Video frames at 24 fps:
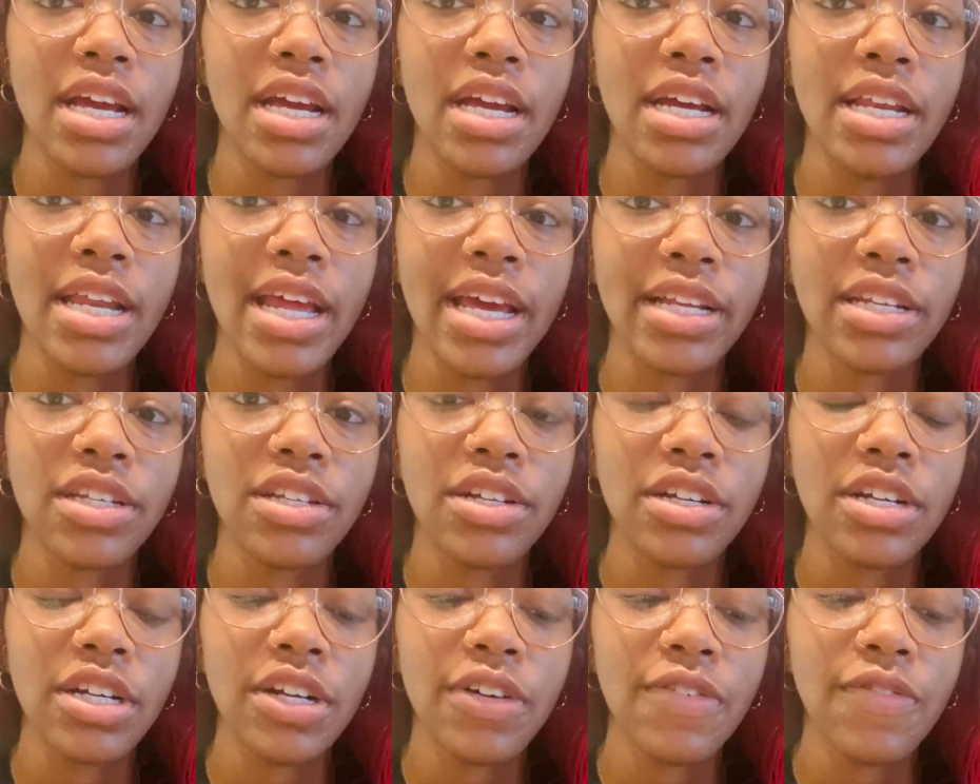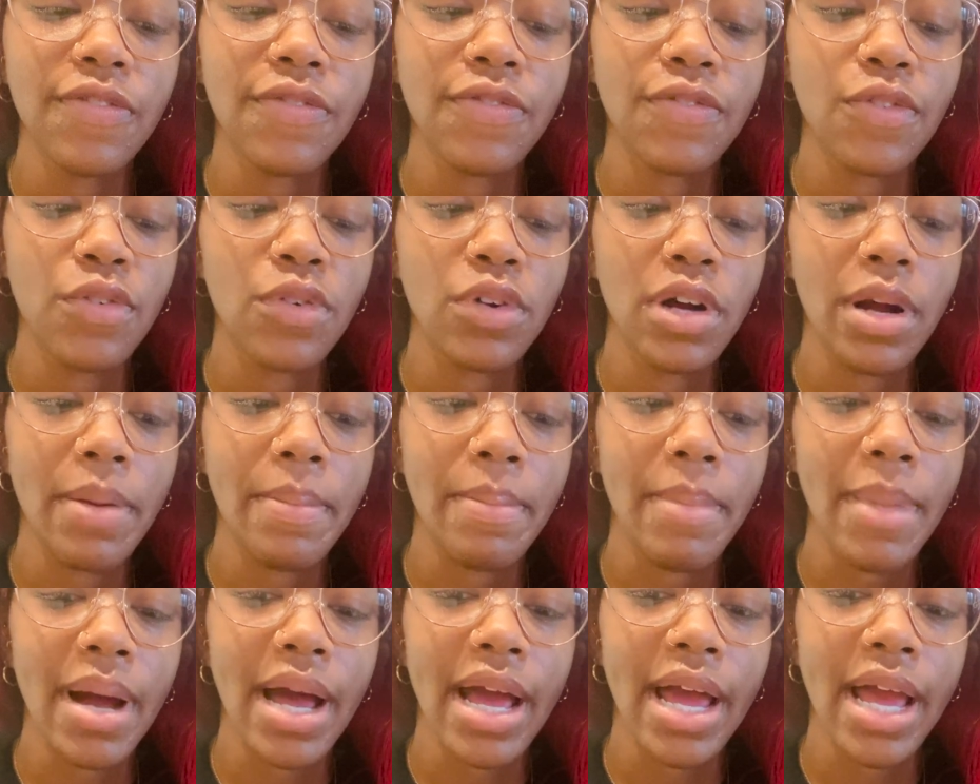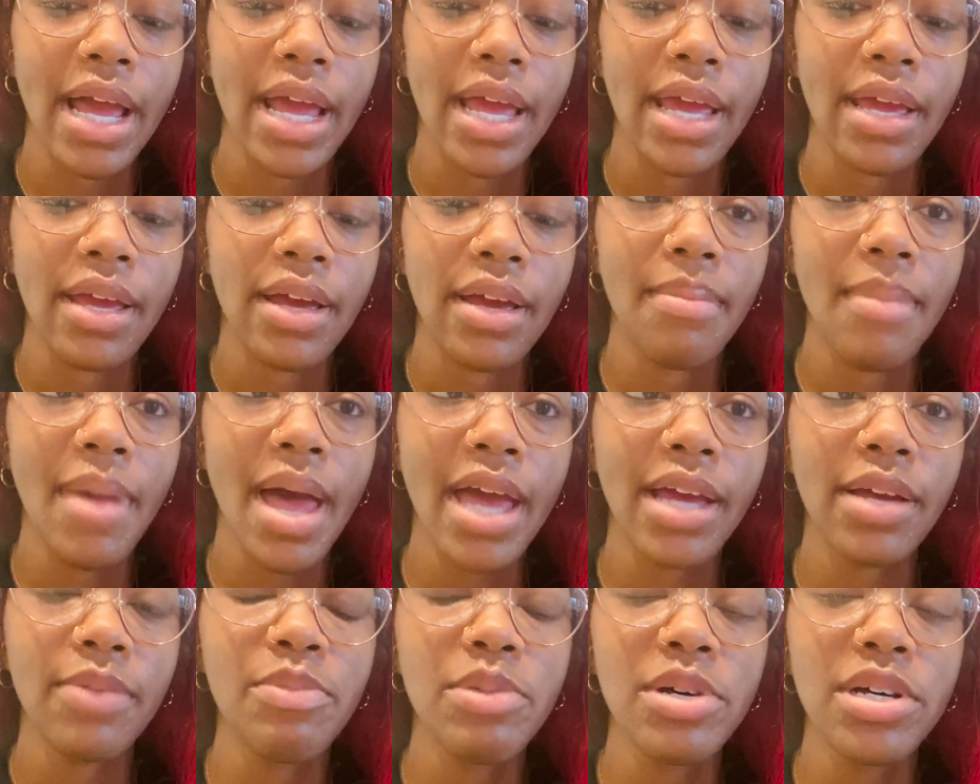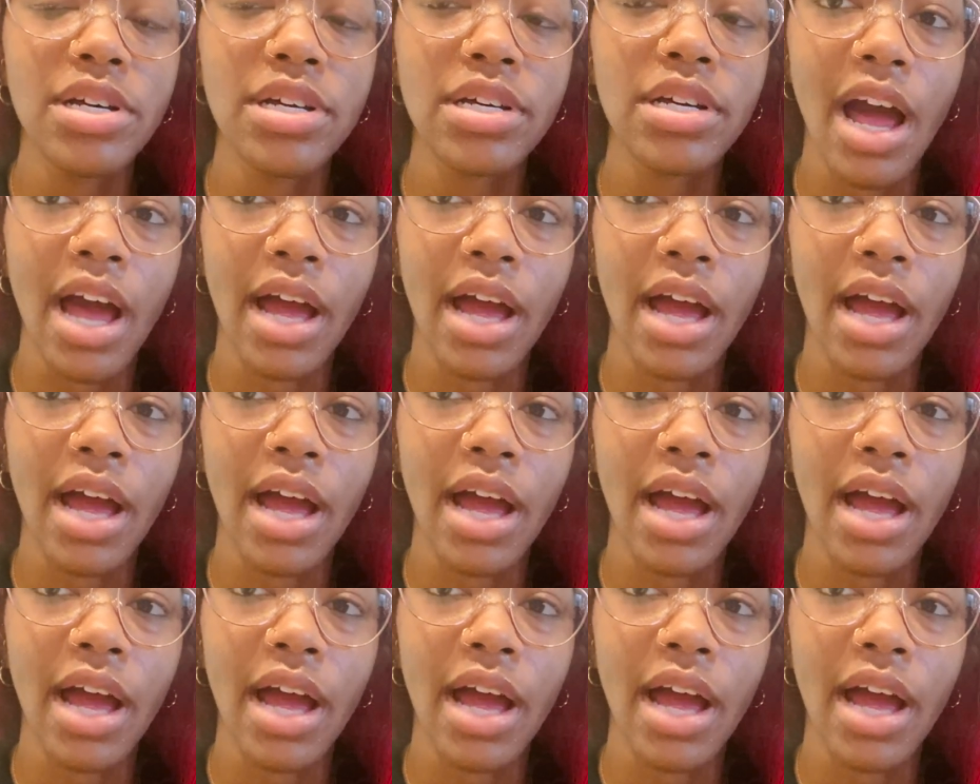connector for my MacBook.